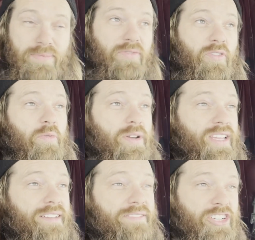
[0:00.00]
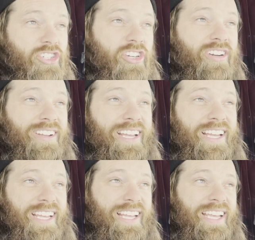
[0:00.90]
before we venture.
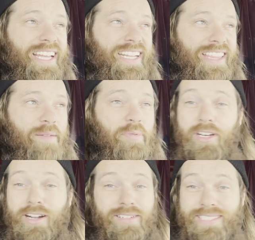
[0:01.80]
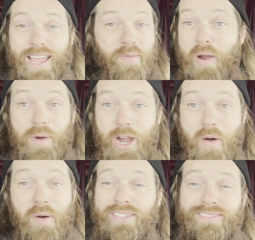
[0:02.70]
And at that point, I'll decide where we're
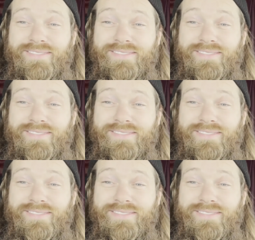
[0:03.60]
going.